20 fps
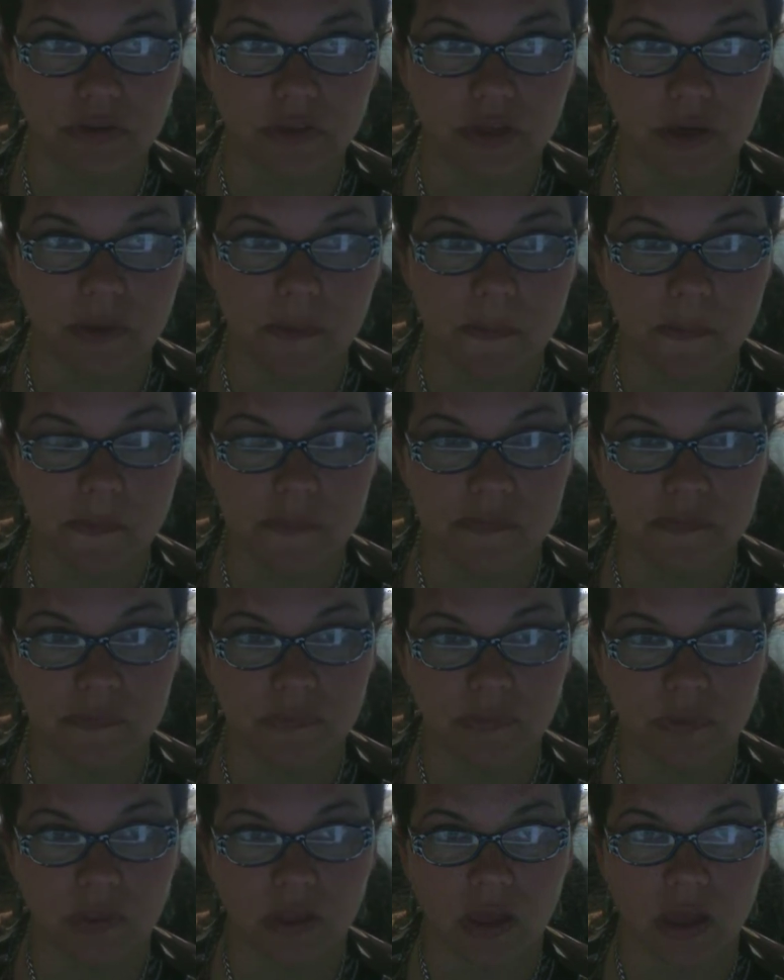them.
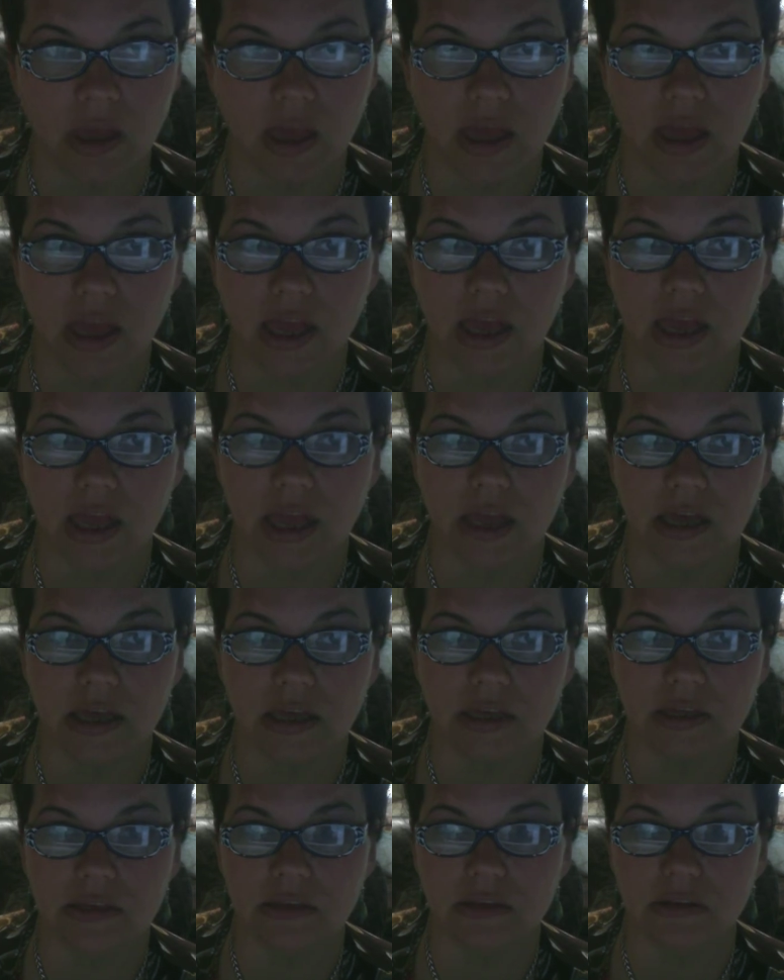
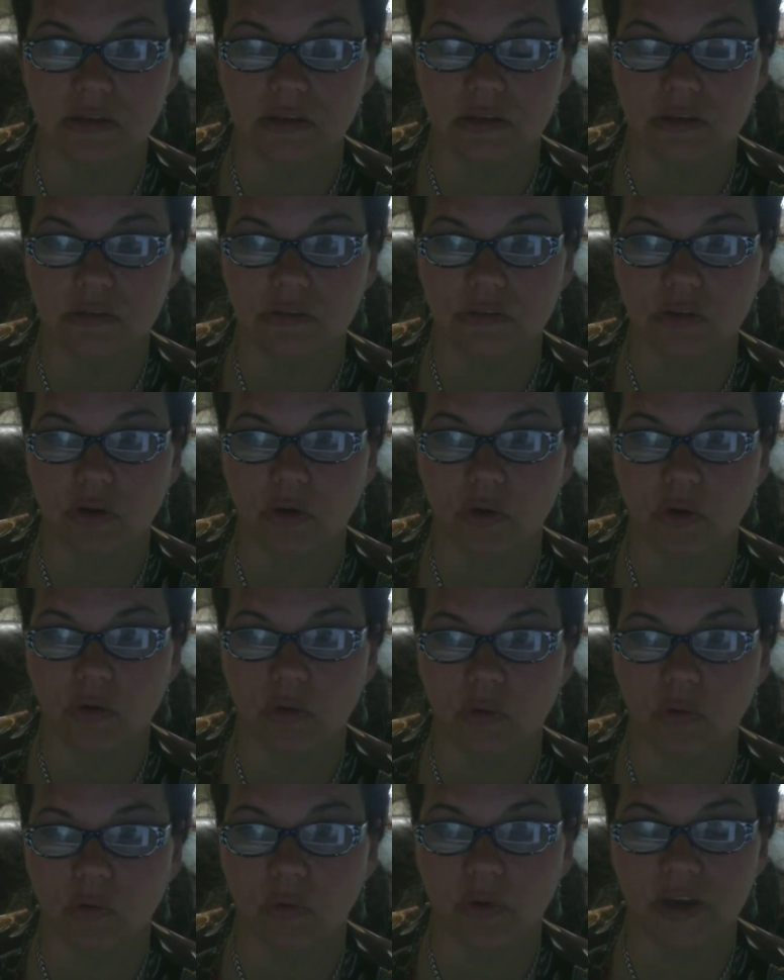And so
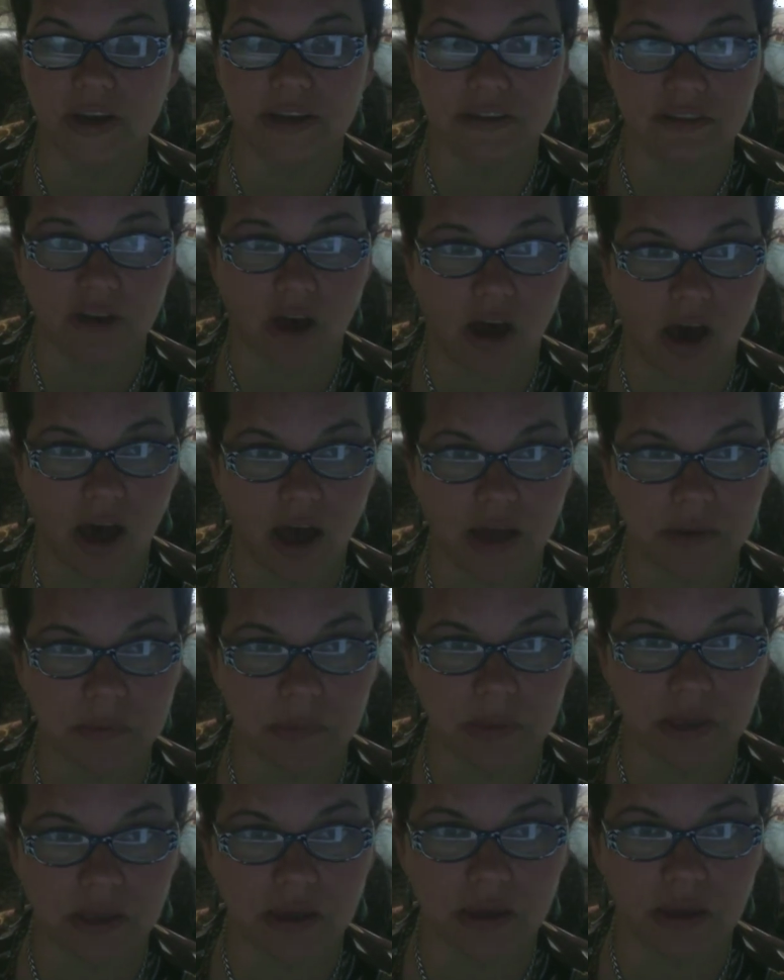what it taught
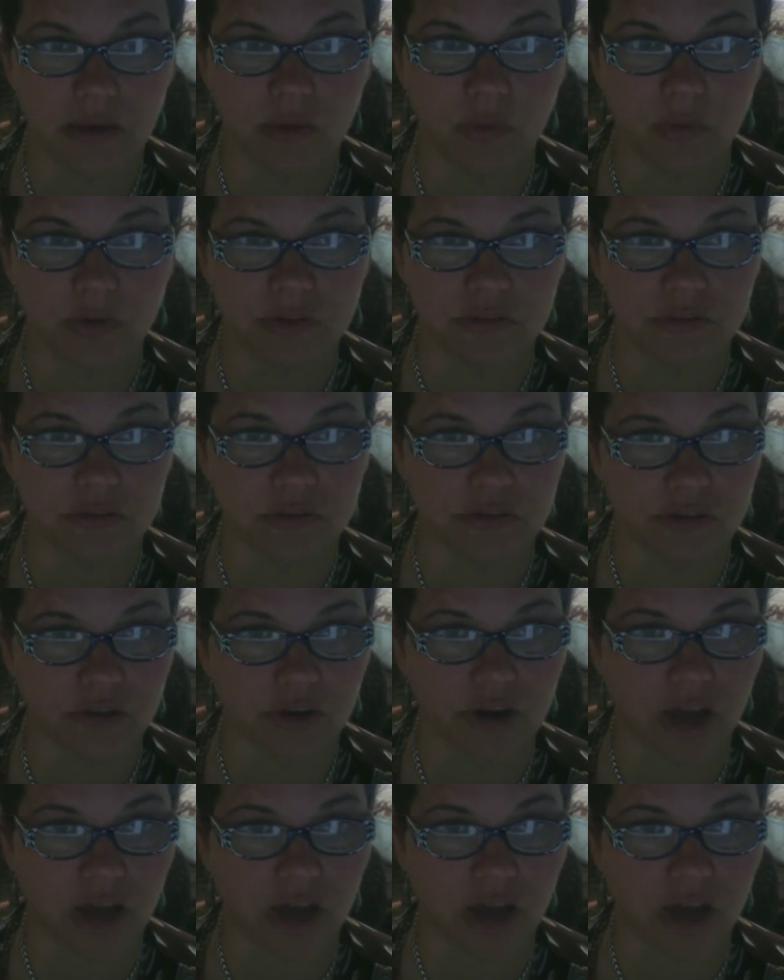me was to start